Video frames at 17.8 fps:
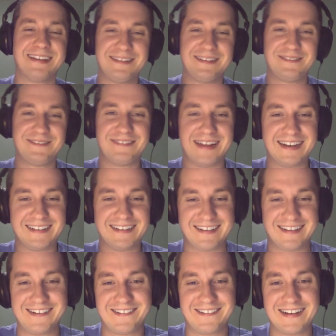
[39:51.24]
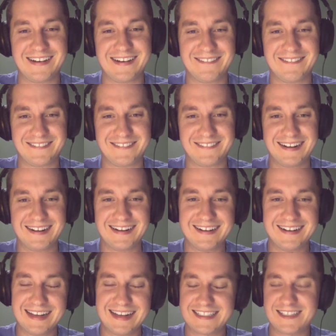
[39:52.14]
veteran or whatever.
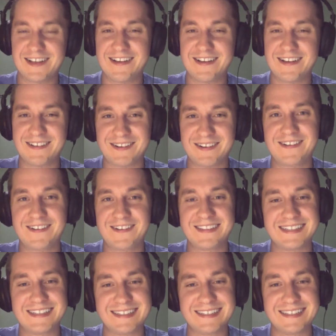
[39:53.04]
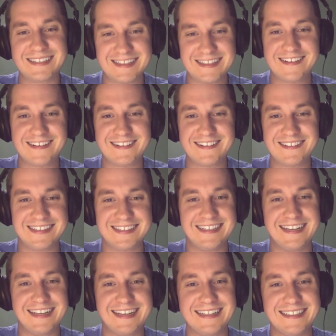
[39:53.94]
Saw it early, in the early
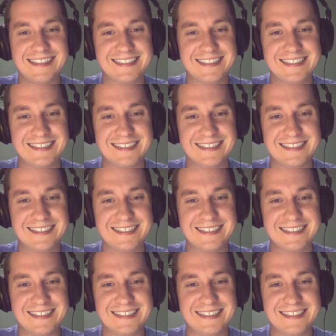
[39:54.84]
days.